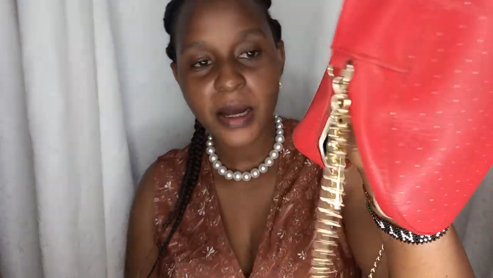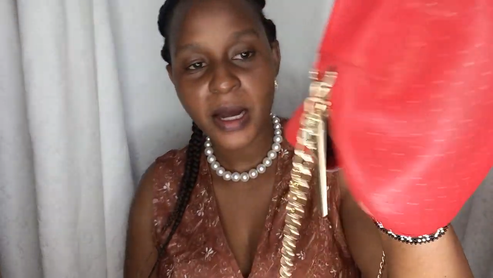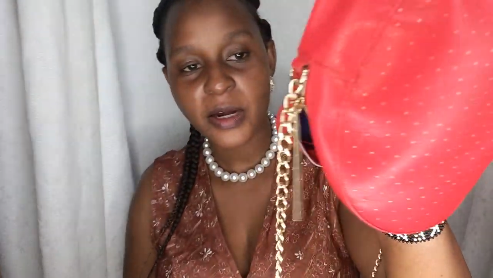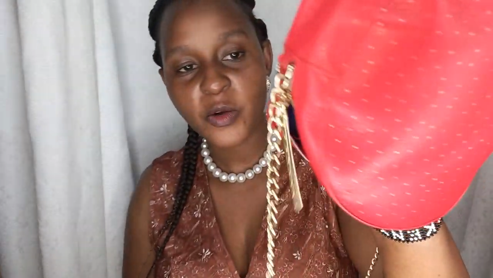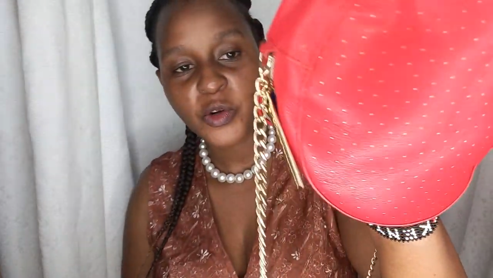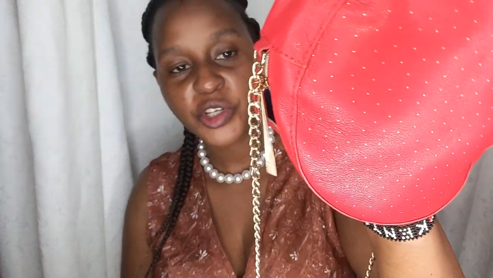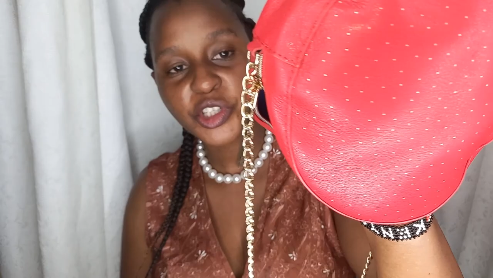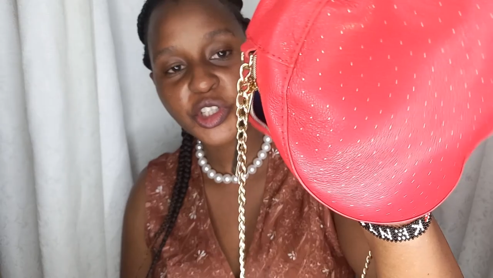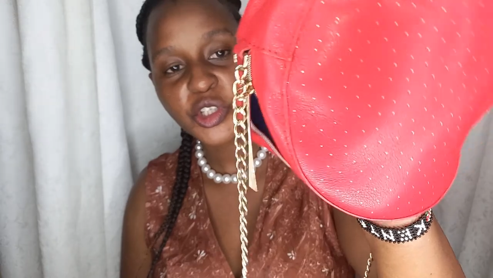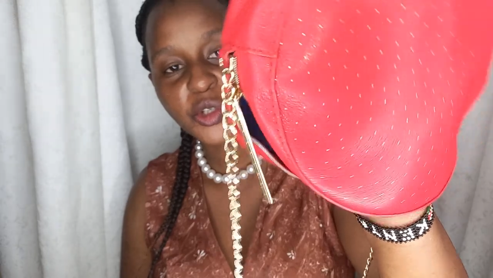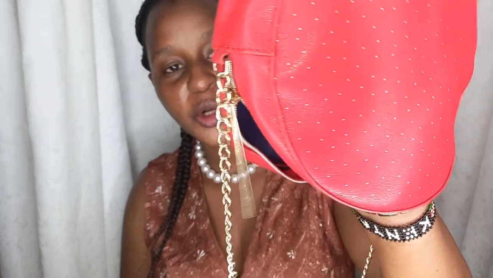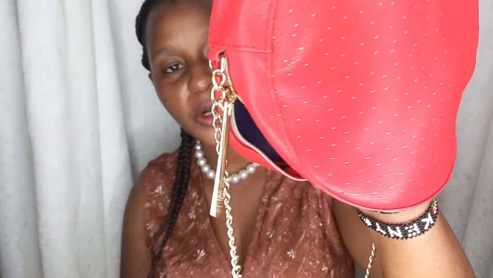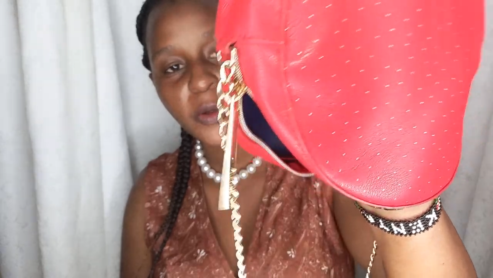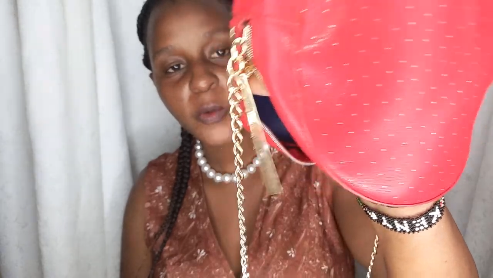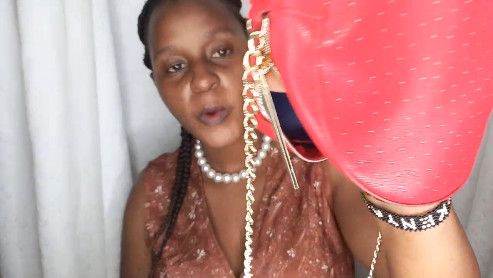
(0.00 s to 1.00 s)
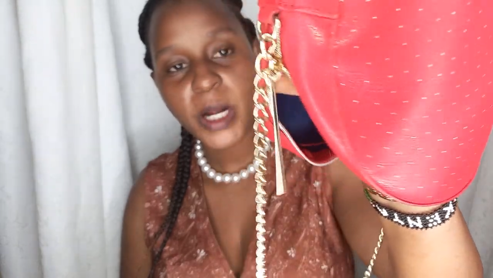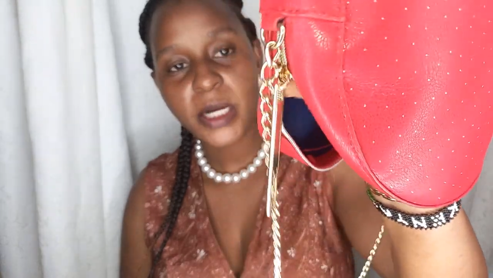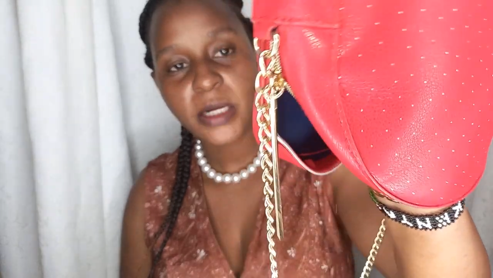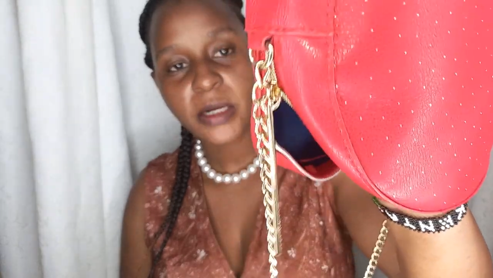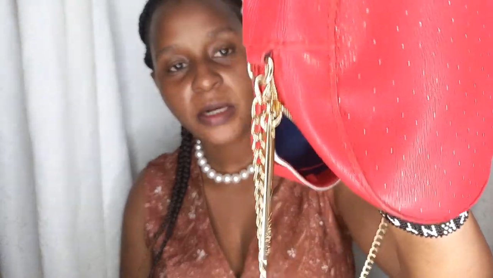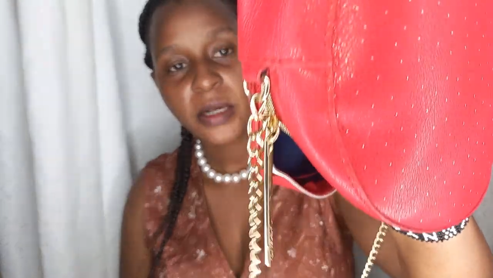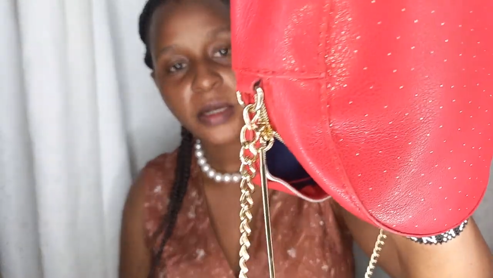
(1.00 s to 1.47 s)
an original
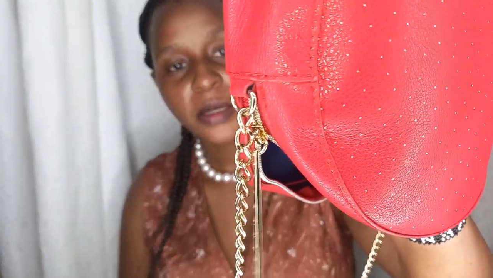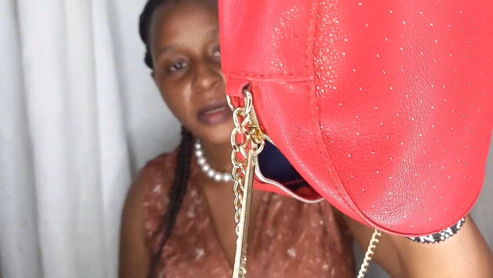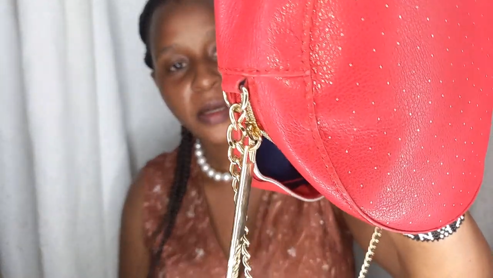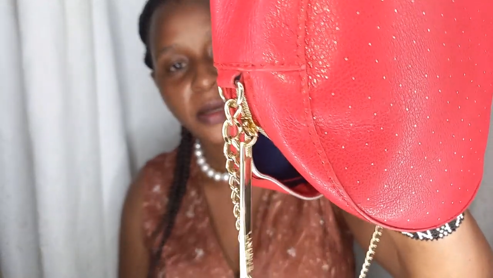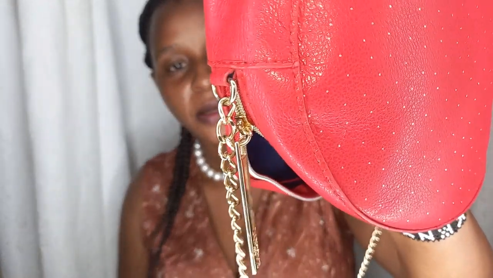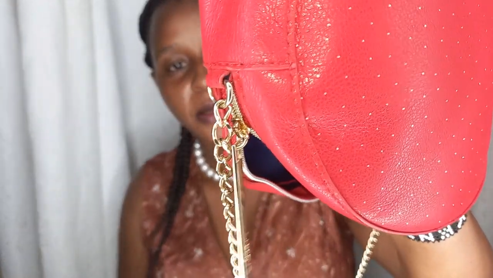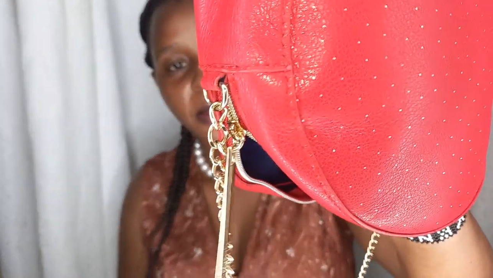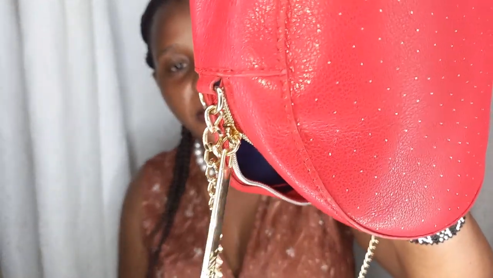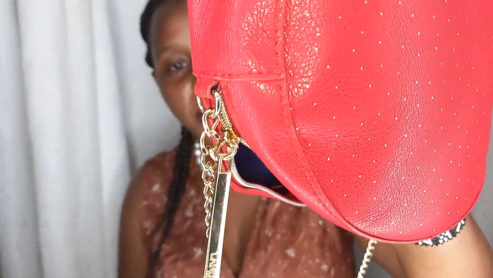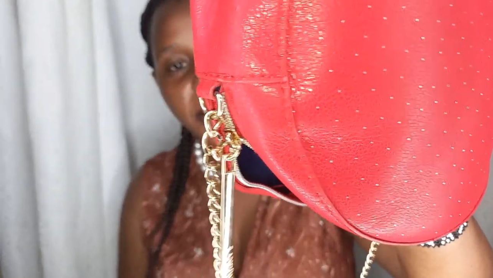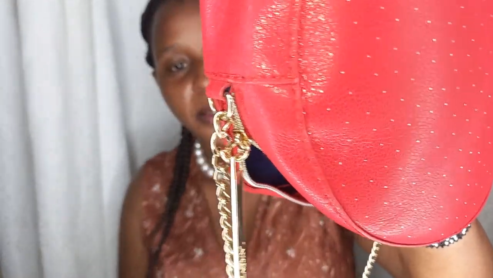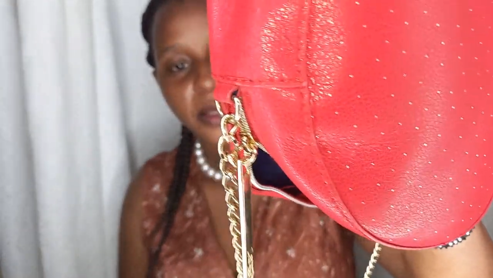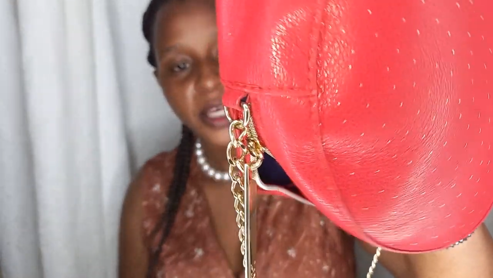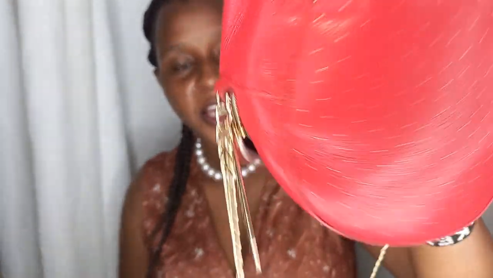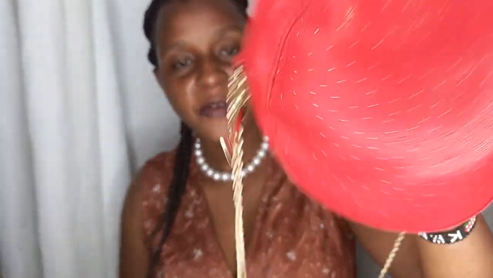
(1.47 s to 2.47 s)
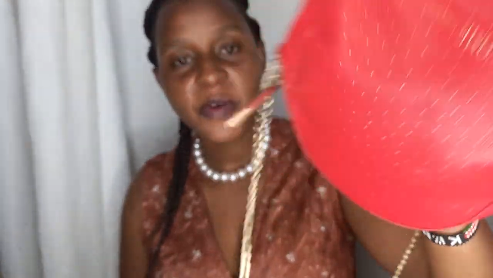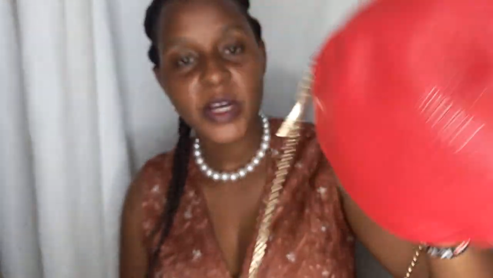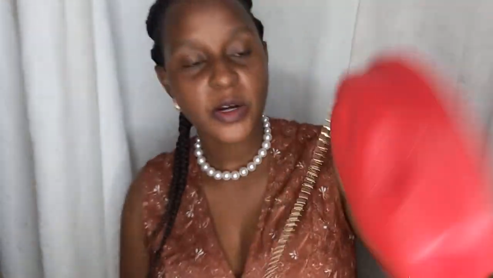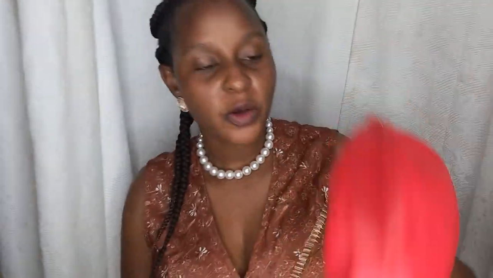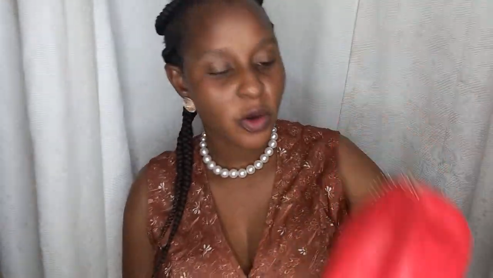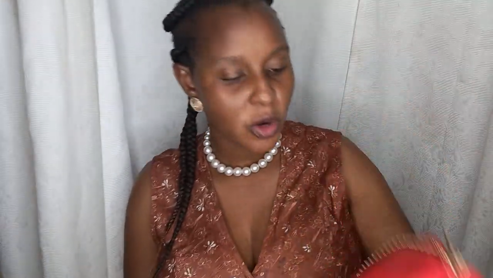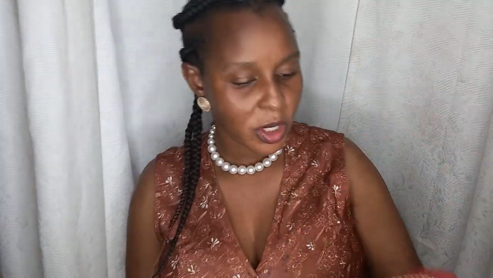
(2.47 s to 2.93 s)
one even
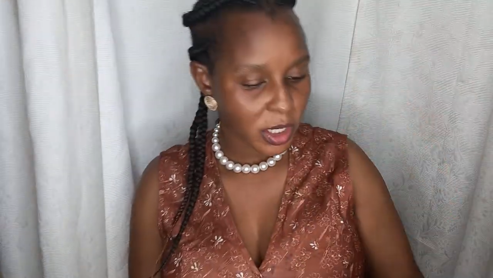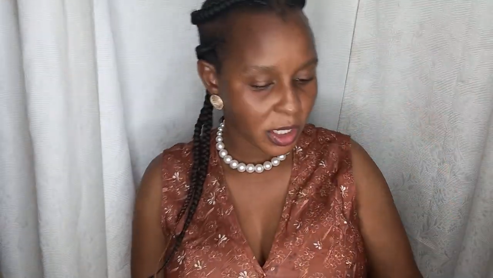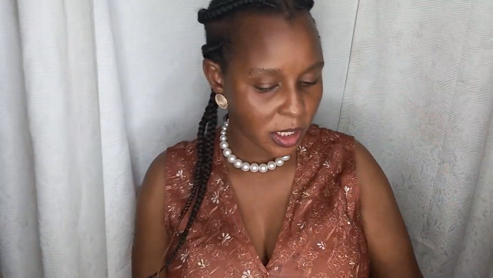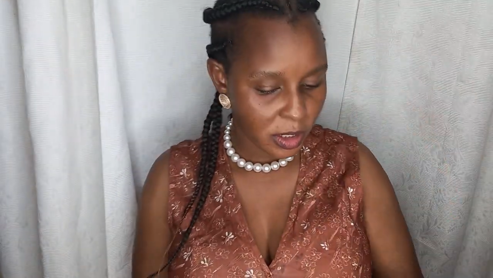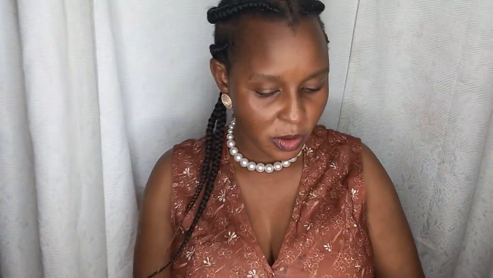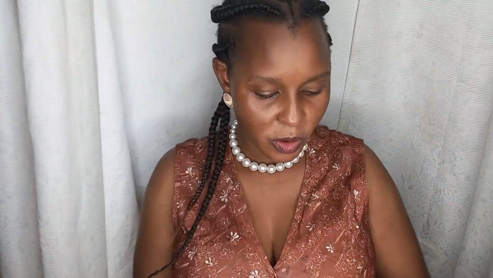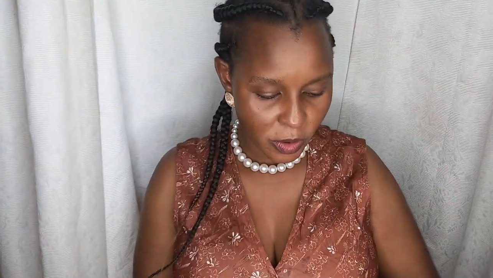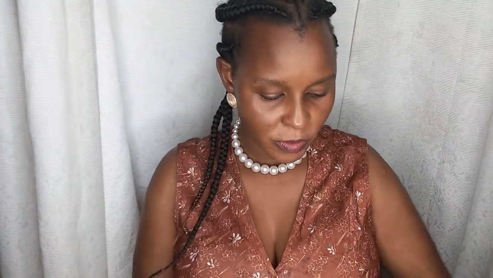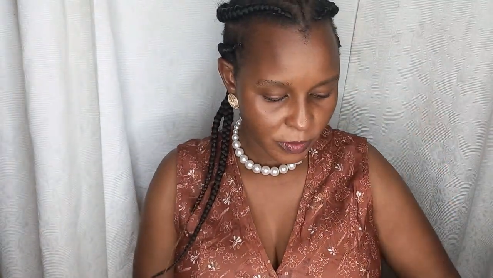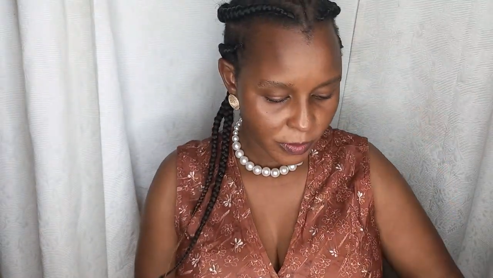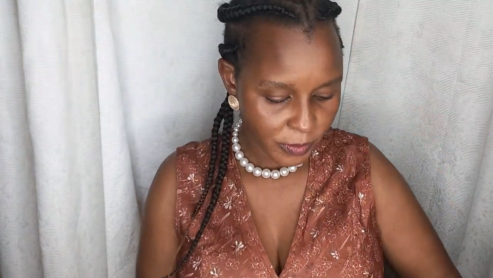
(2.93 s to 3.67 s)
called eco